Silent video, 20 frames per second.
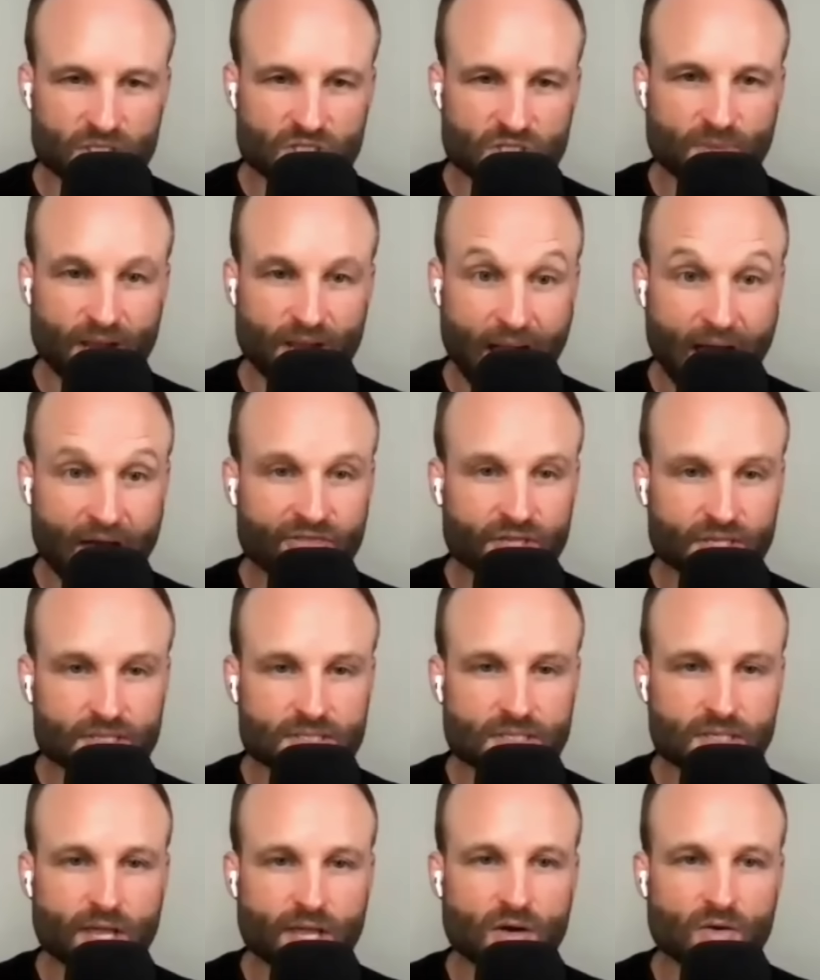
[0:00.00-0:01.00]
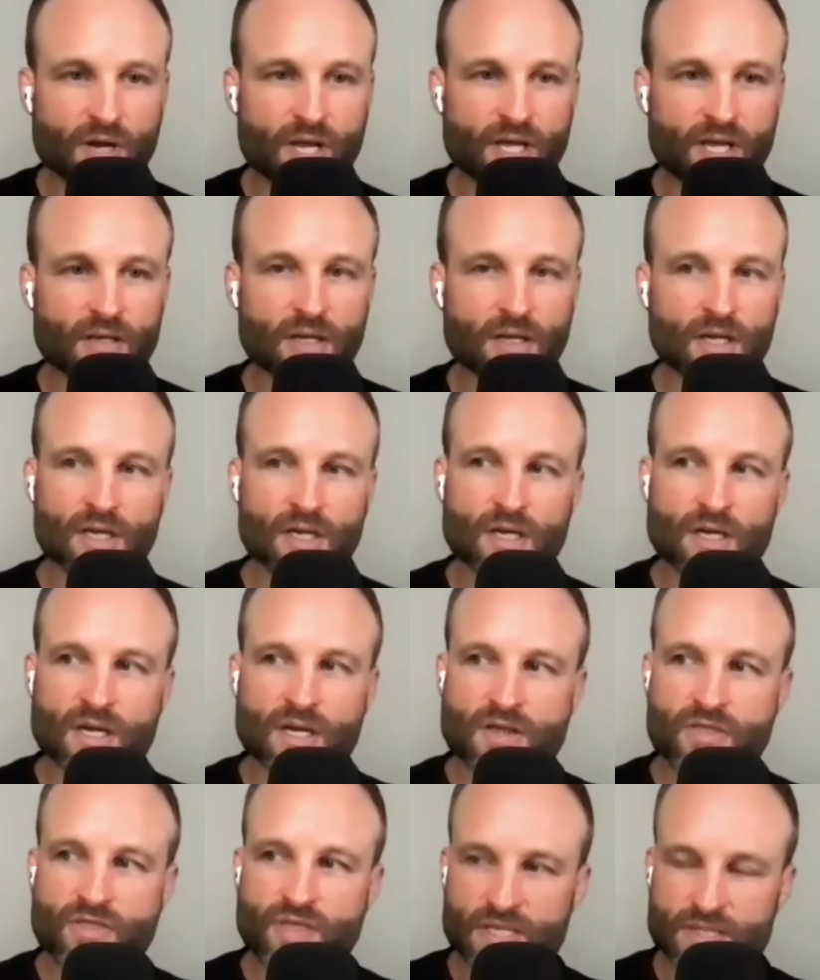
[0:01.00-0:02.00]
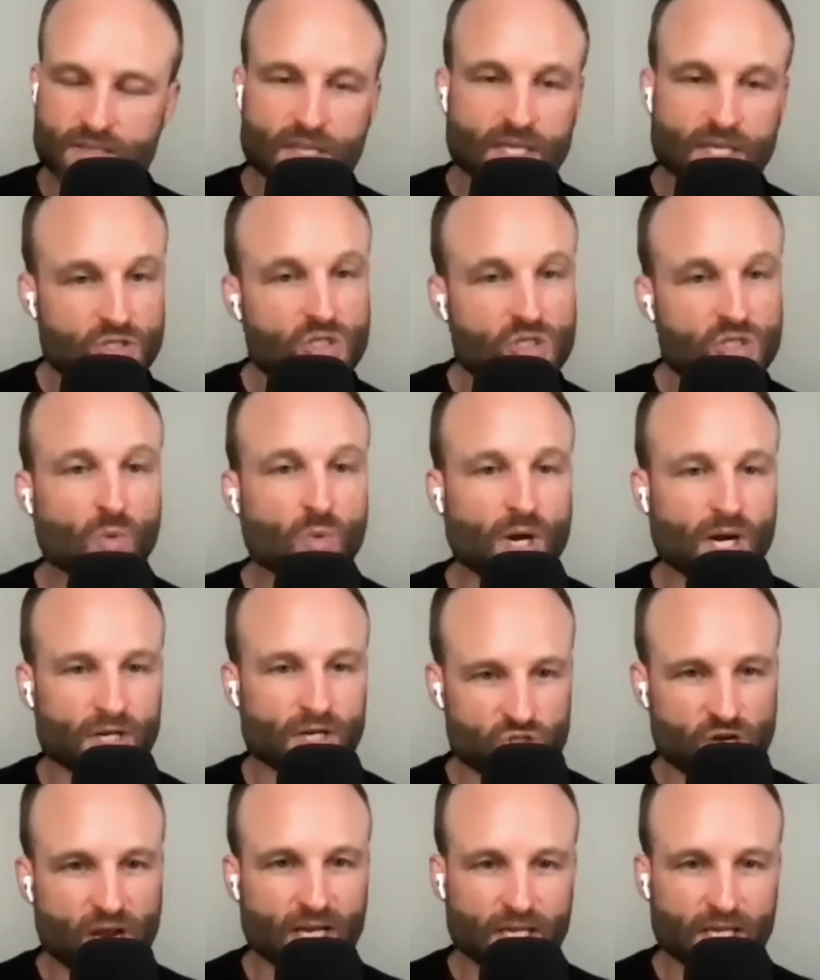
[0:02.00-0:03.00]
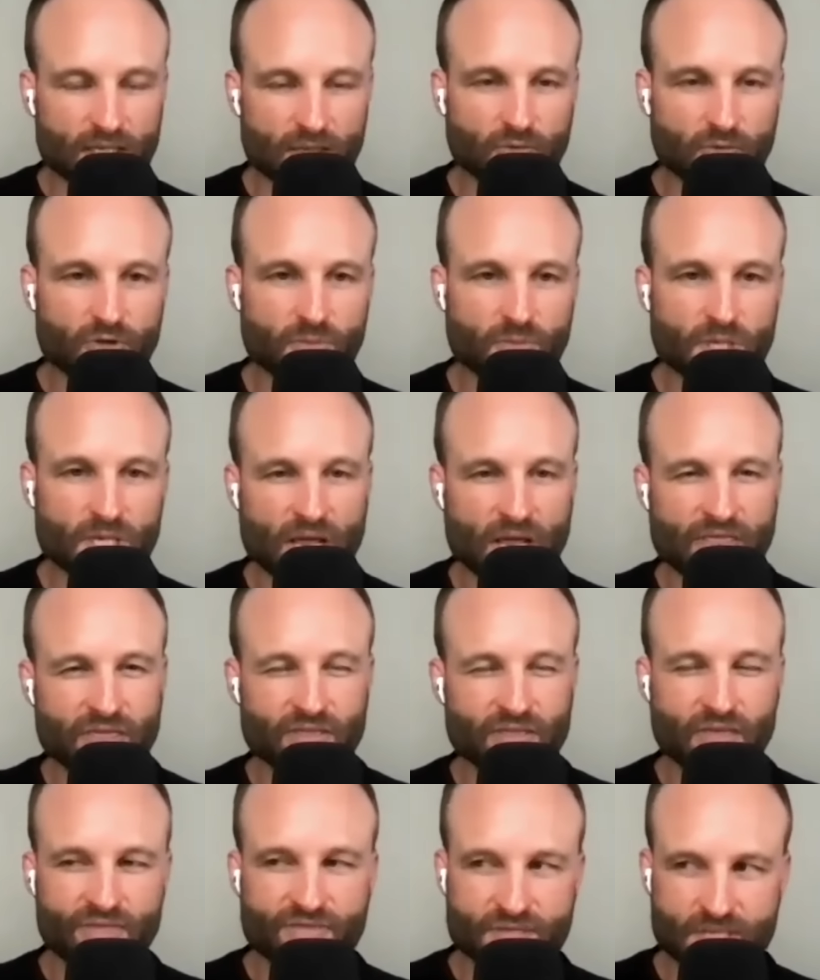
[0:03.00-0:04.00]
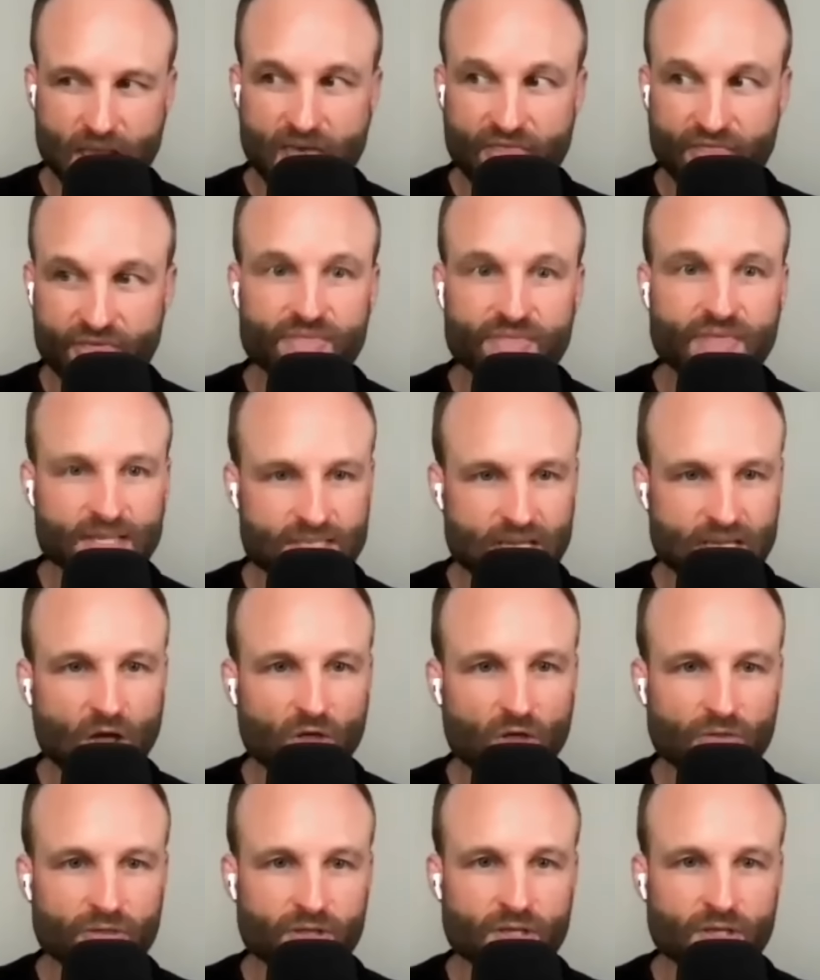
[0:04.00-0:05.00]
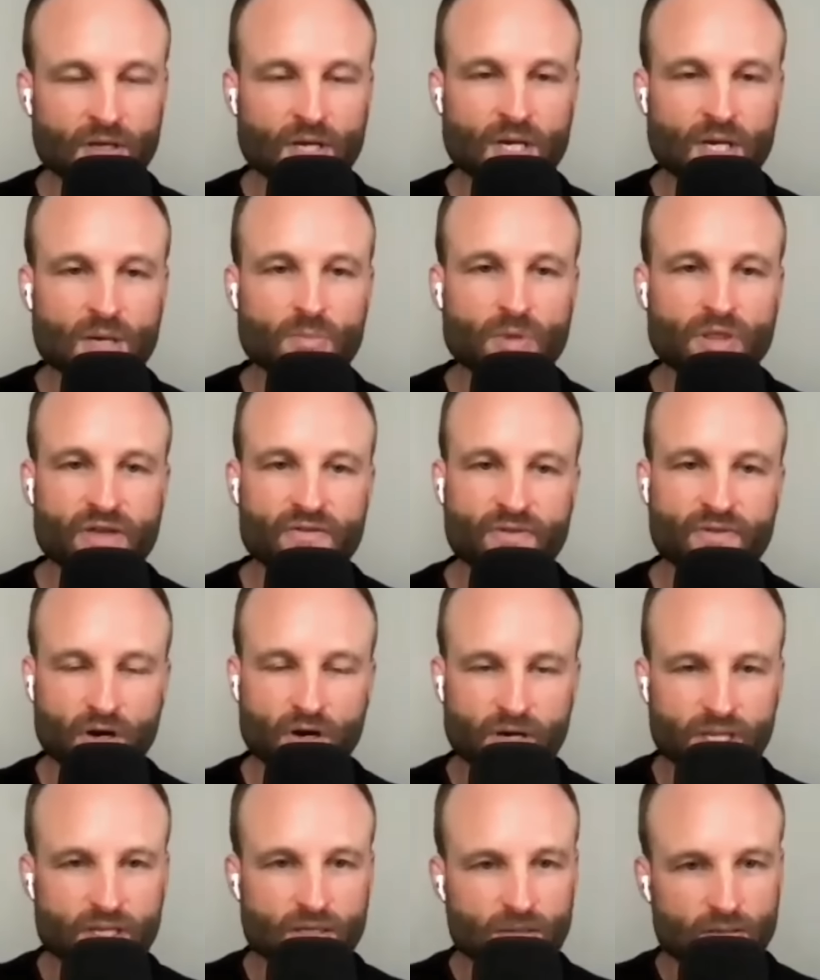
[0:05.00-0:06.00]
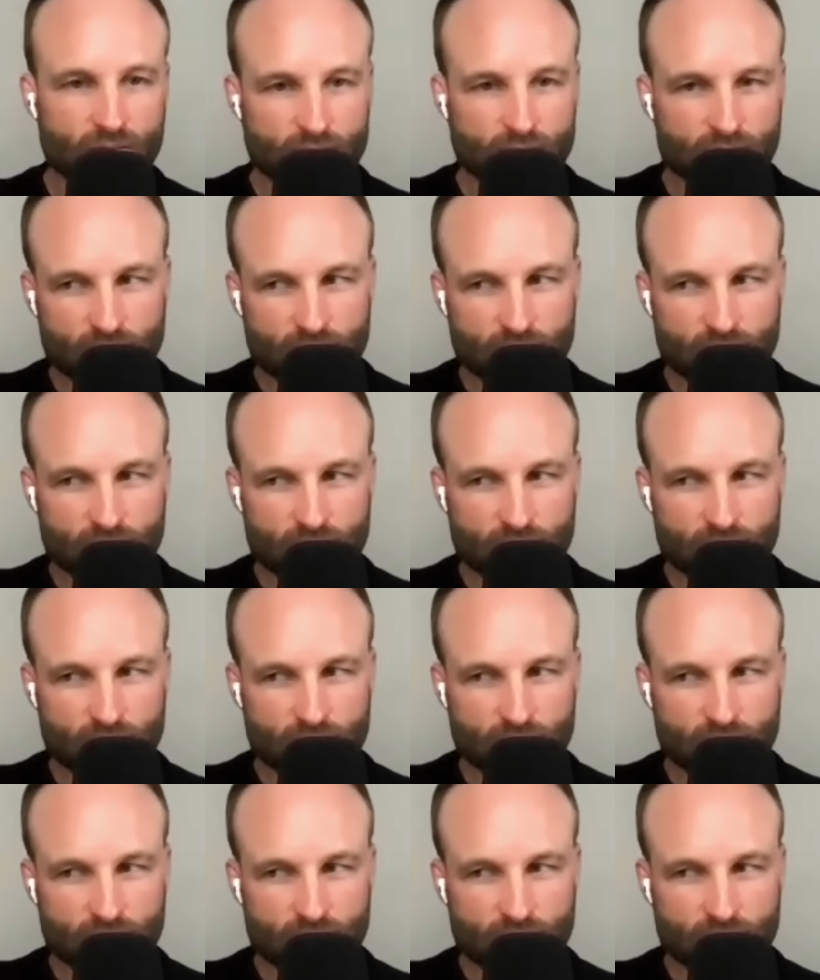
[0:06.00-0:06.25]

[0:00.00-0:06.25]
to my athletes in that way, they they still want to check in with me and i think that i think that's healthy but they've already